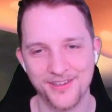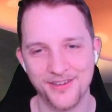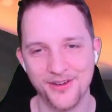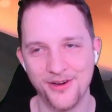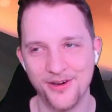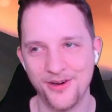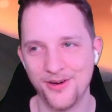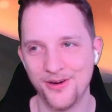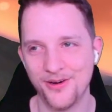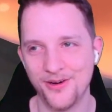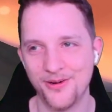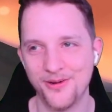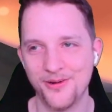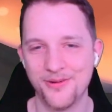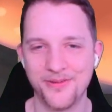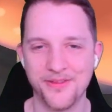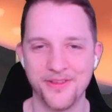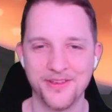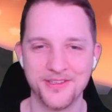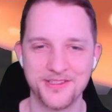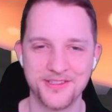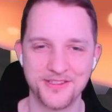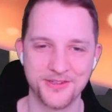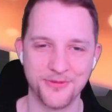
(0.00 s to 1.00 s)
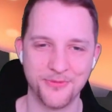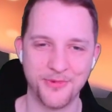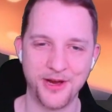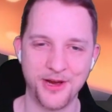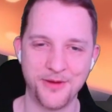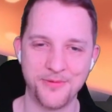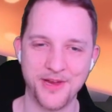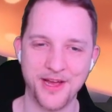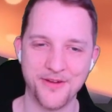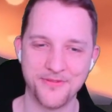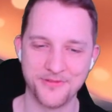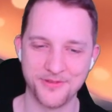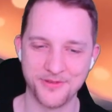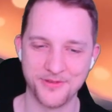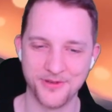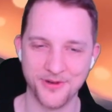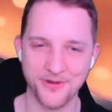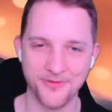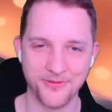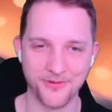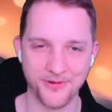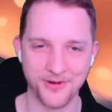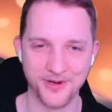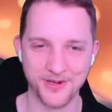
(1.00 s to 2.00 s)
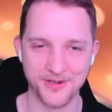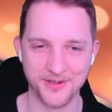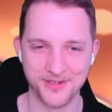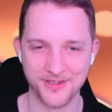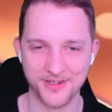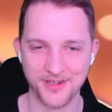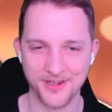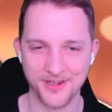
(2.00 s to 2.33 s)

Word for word: no, this is the way we have to go for it.